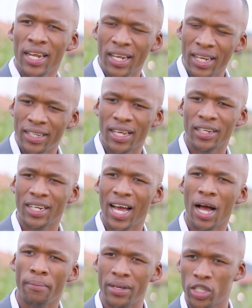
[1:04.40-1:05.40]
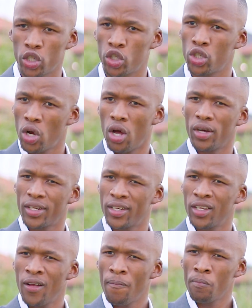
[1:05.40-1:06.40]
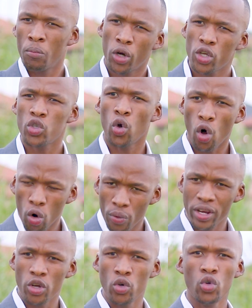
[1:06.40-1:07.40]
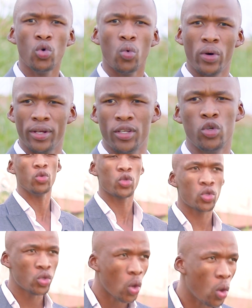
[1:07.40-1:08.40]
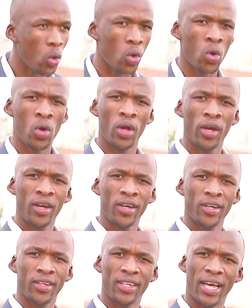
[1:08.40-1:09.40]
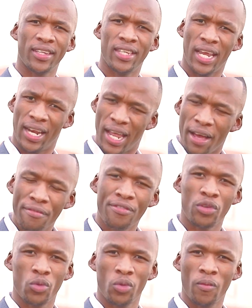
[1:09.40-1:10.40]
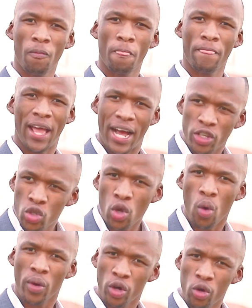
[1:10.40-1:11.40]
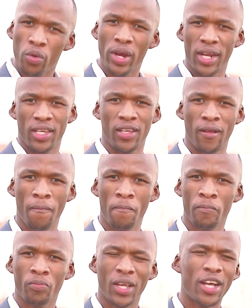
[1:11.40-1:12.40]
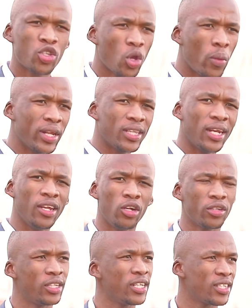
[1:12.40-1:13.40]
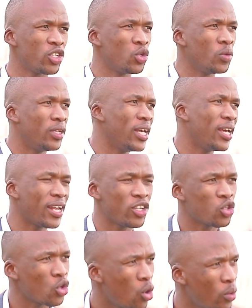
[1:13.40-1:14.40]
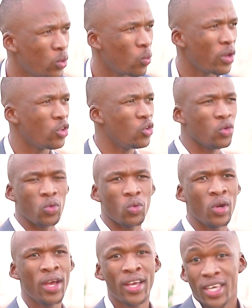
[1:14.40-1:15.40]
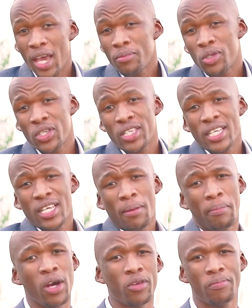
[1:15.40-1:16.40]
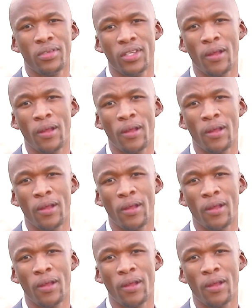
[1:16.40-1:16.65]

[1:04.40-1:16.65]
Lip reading: it, it didn't come as a shock because you already knew it. You saw that they love you. I saw it already. I saw it in the little things that you did. I saw it when you came to see about me.